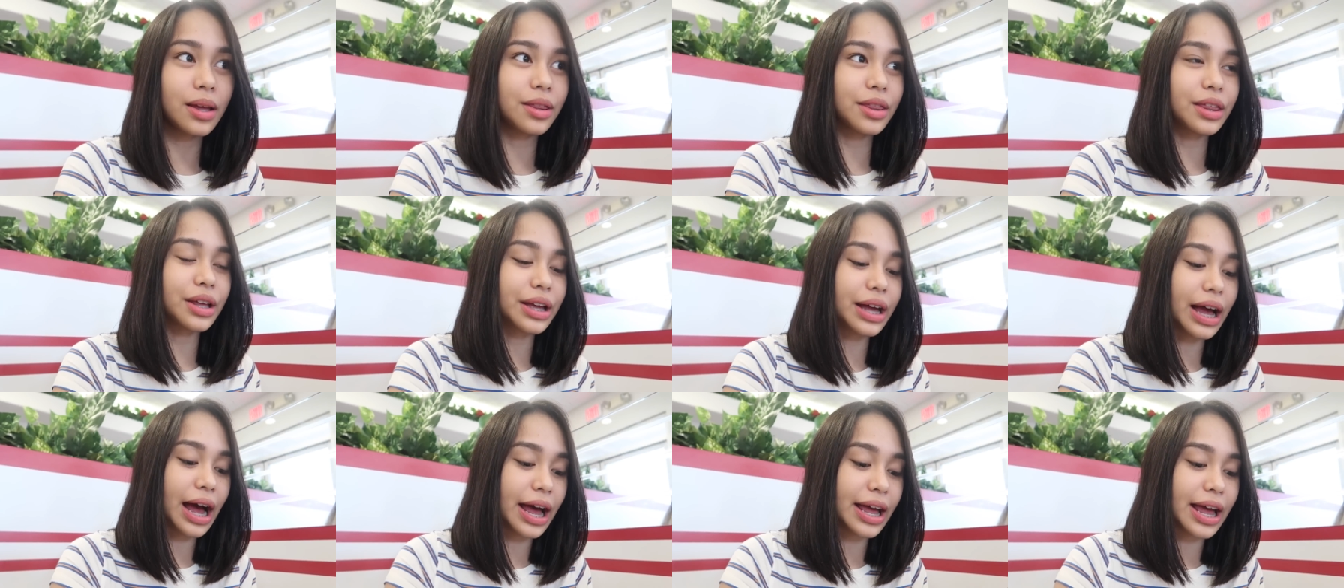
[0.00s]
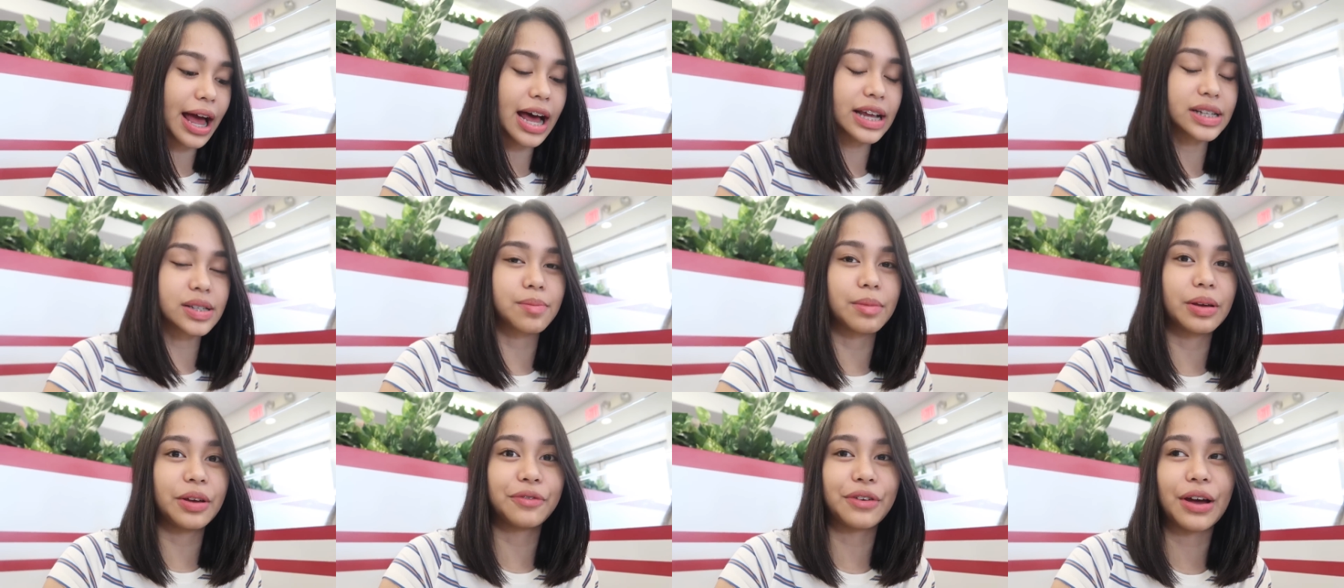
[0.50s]
the guy
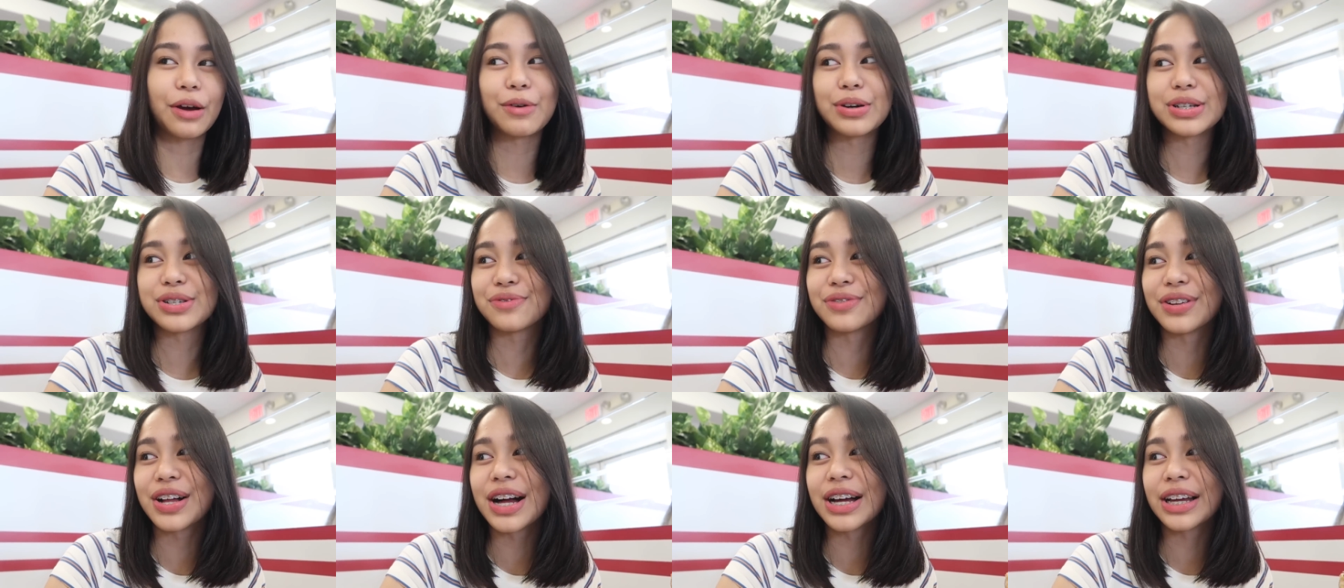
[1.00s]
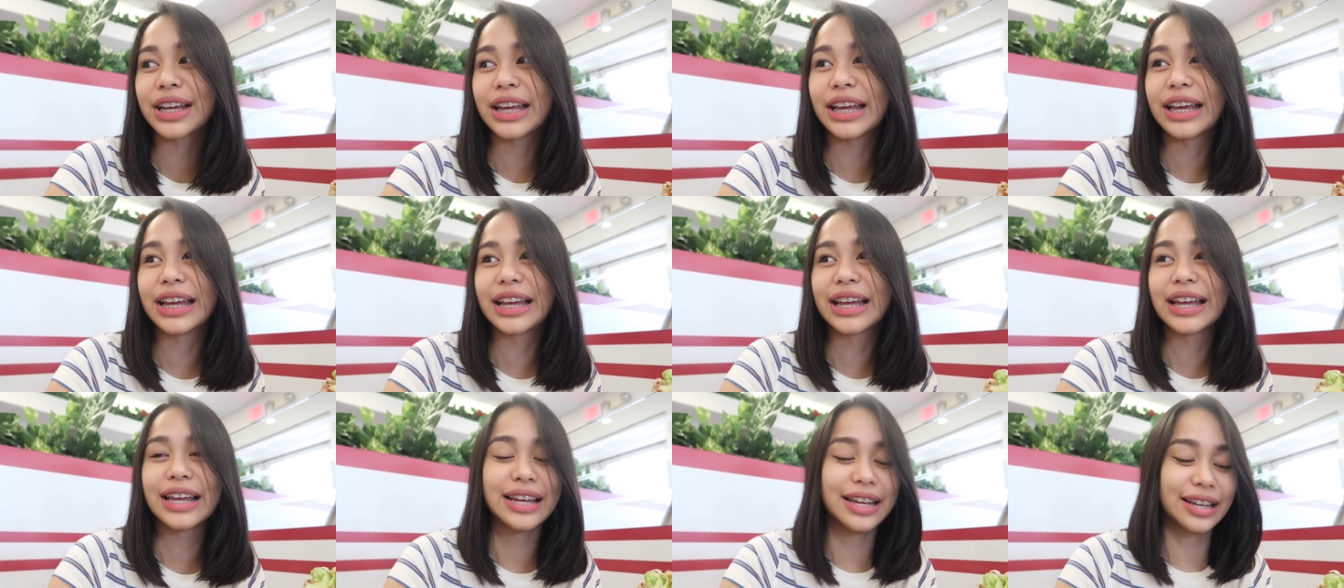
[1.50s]
asked me if I was
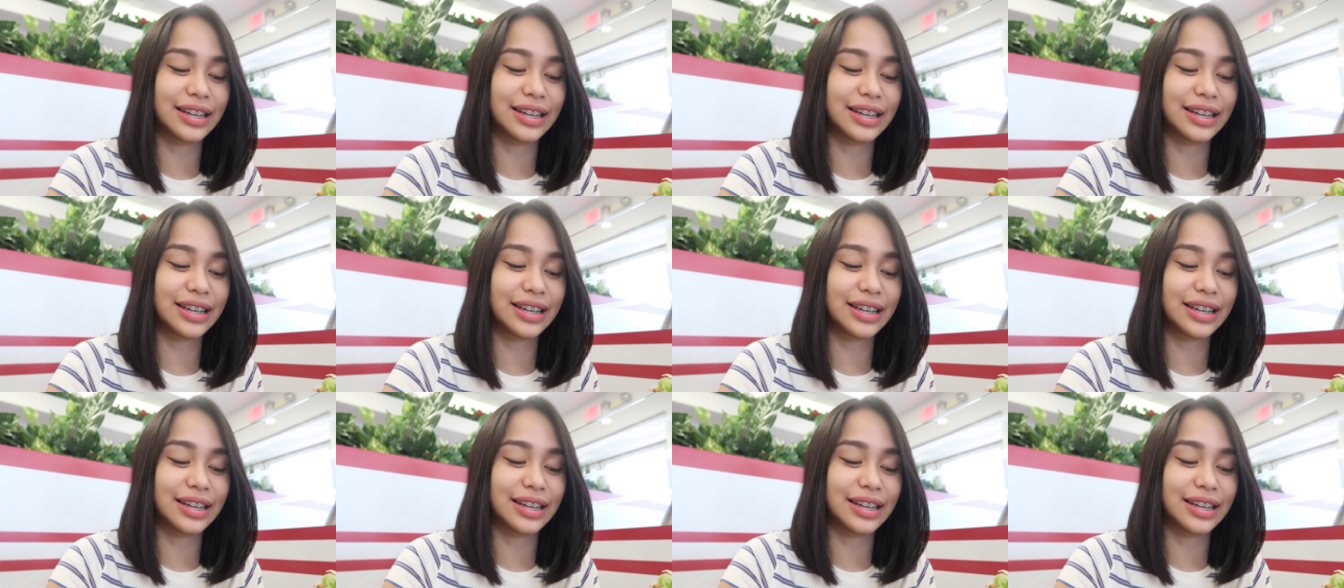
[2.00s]
vlogging